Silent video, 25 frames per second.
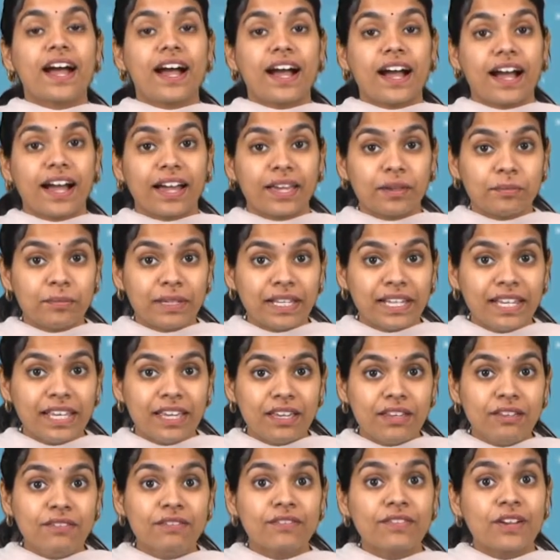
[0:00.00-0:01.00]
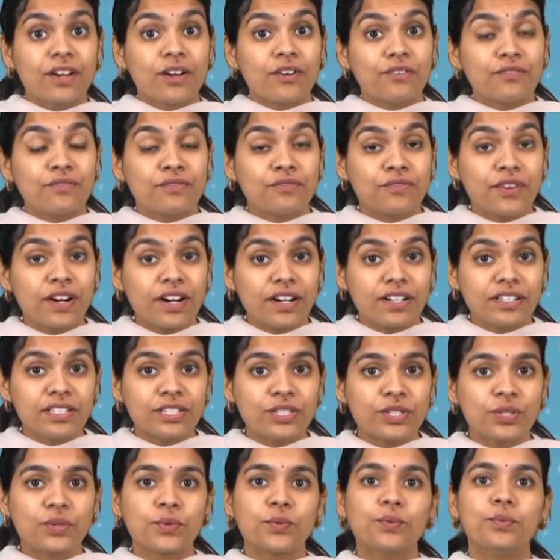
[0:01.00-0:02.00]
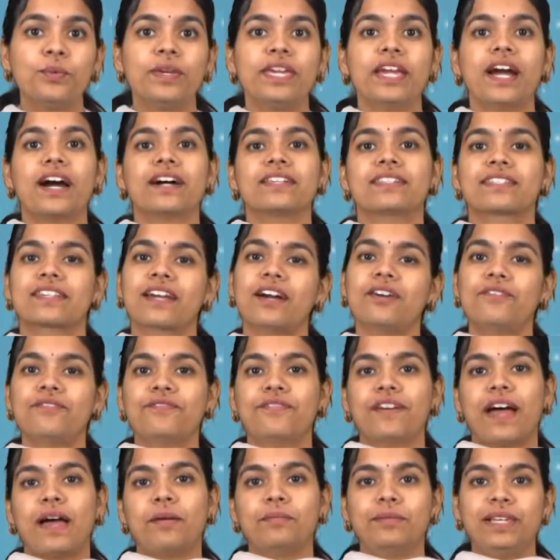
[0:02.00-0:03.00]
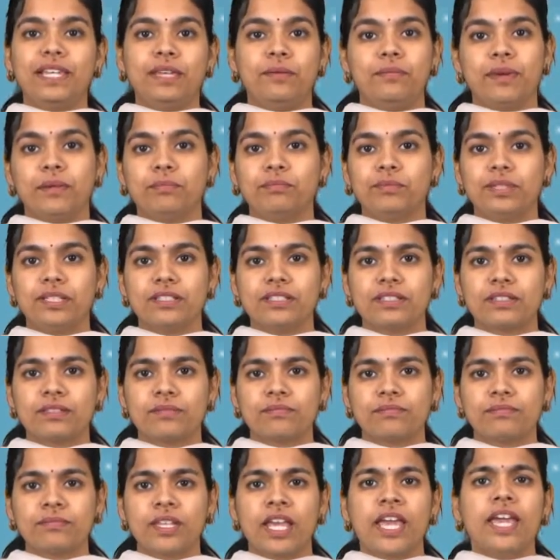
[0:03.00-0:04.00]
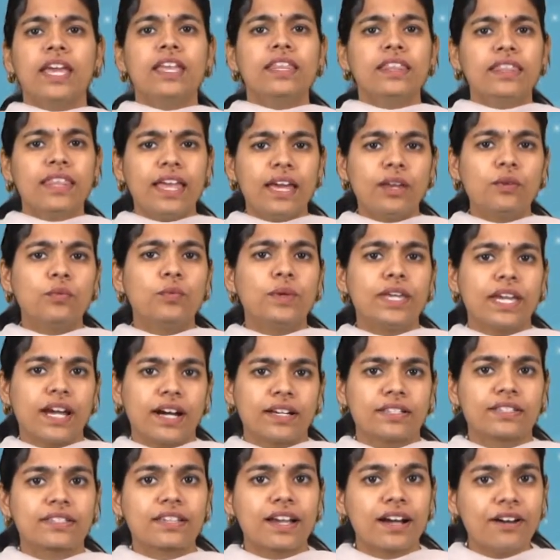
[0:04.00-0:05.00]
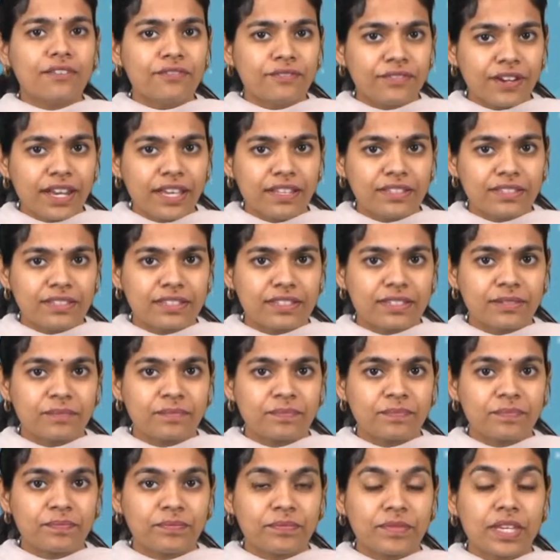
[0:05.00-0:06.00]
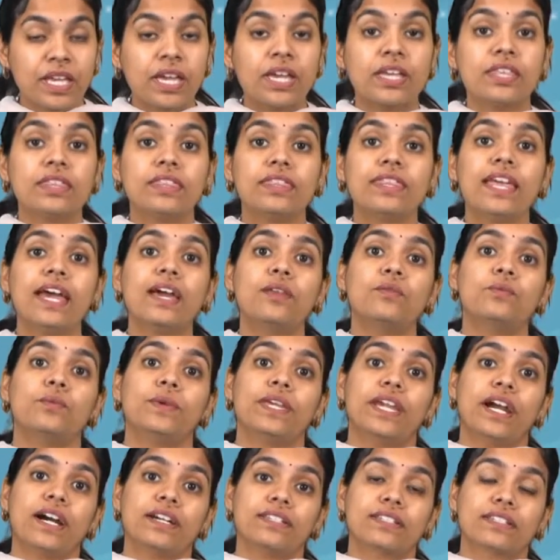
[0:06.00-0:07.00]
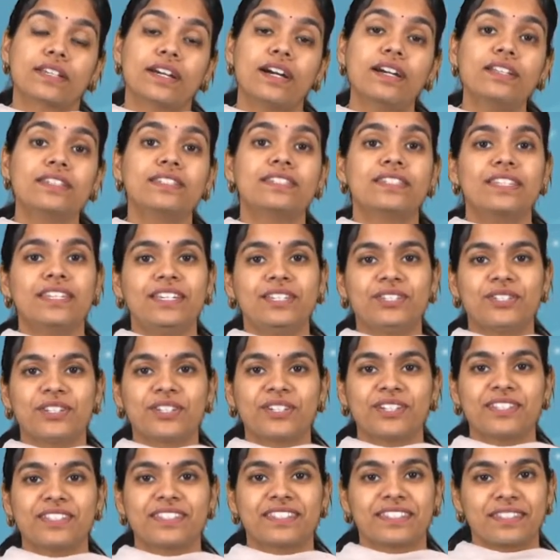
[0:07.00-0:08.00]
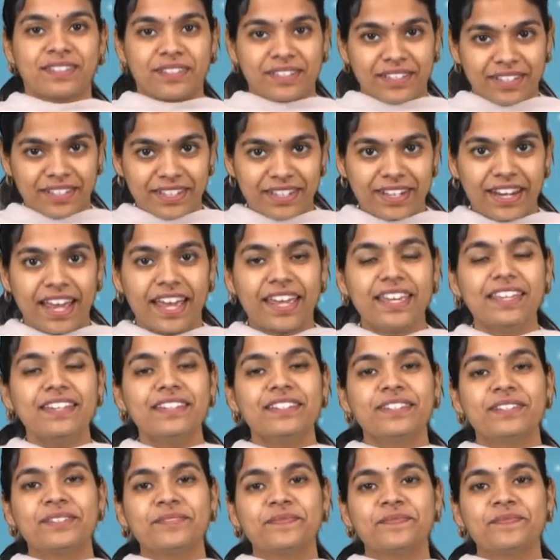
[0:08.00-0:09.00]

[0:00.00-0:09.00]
I believe first we ask our family members, then we ask our friends, then we ask our teachers, right?